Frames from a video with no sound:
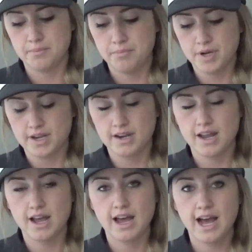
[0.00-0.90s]
But
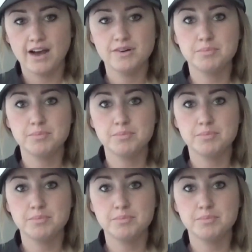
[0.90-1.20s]
have a